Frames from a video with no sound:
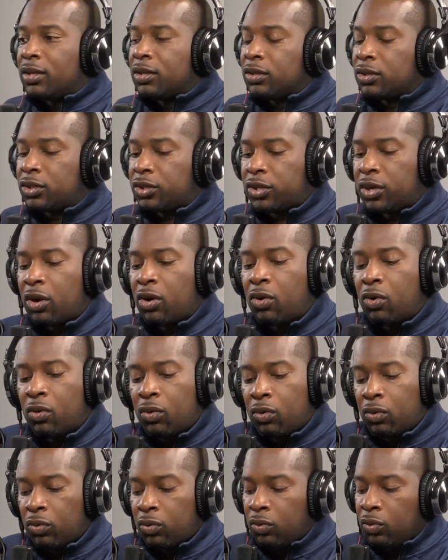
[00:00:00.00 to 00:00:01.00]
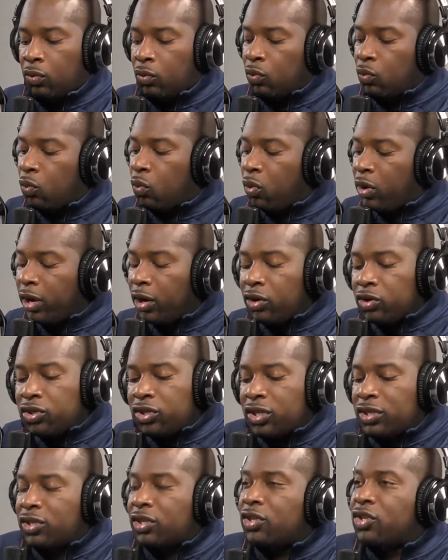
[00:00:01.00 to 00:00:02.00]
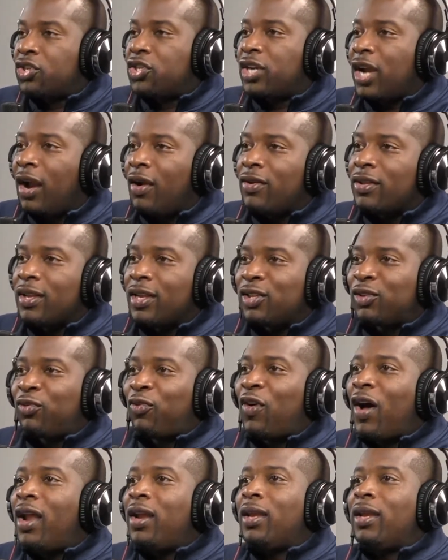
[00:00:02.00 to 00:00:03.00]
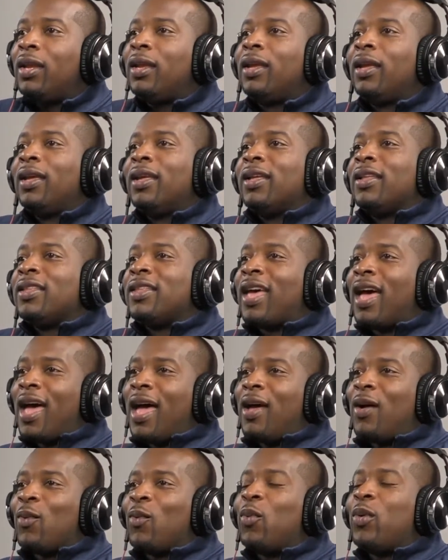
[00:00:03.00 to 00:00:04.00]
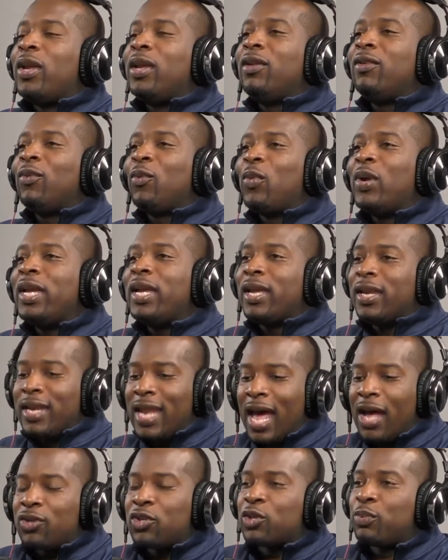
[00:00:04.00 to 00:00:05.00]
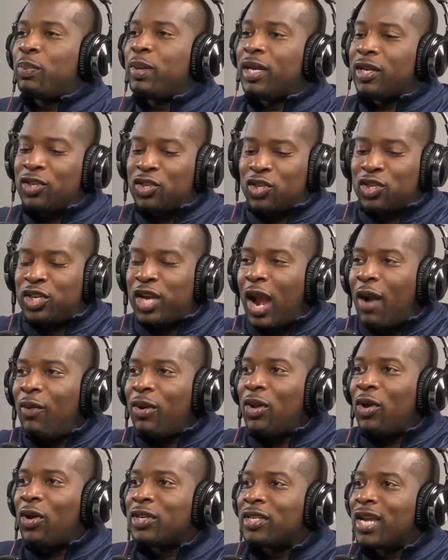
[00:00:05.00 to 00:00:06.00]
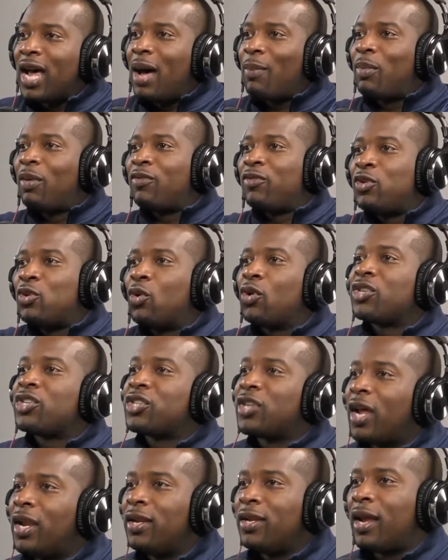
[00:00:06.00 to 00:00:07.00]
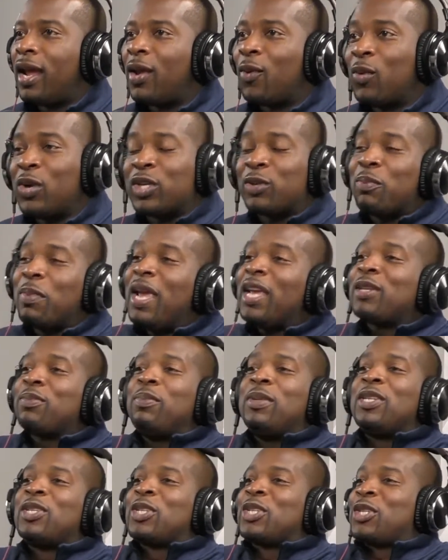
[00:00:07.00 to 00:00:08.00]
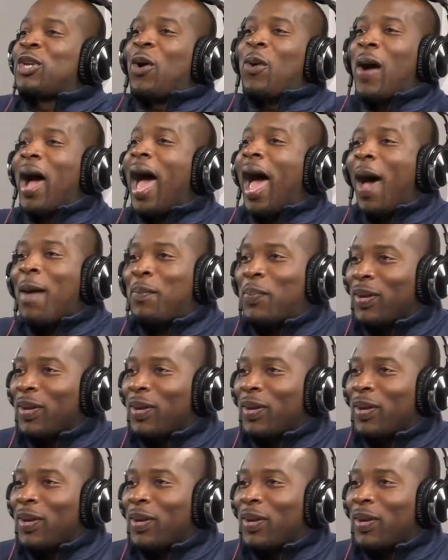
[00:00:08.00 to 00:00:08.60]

So we're just a cherry. It's funny that we can now just be a cherry on top of your Sunday, which makes me so happy.